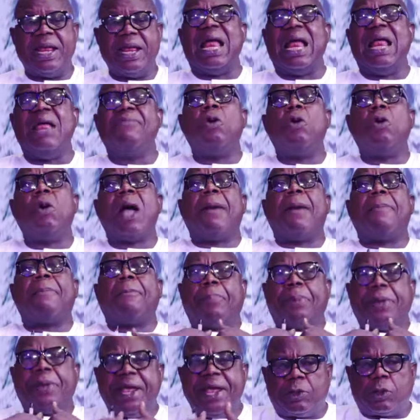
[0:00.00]
They can even
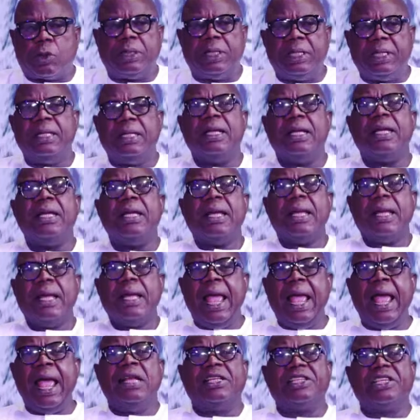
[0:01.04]
appeal to the
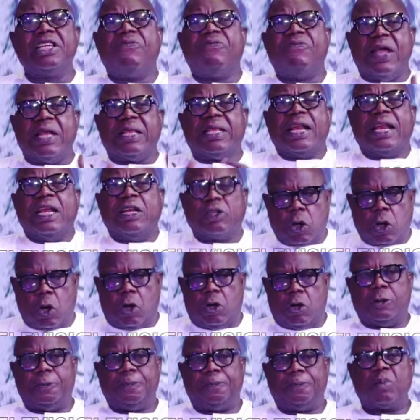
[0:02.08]
LG
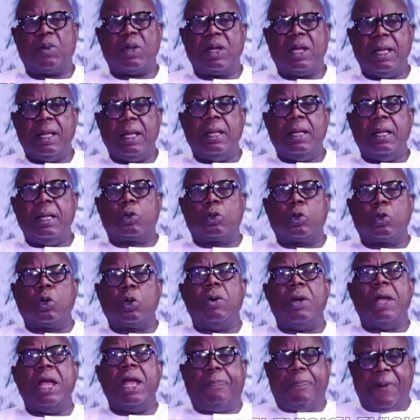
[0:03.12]
Federation, right,
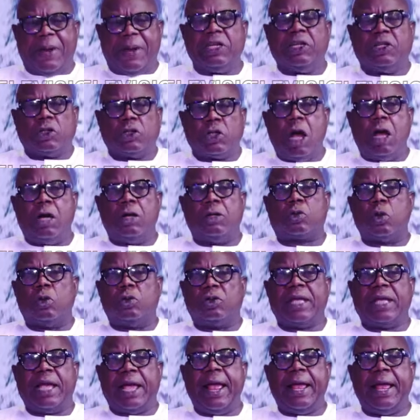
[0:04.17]
through a petition to
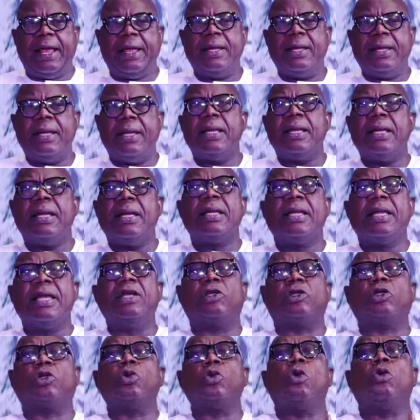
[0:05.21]
say
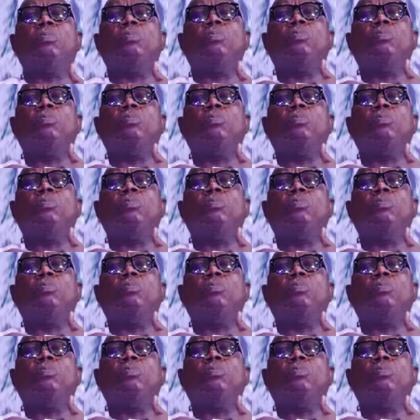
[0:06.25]
he should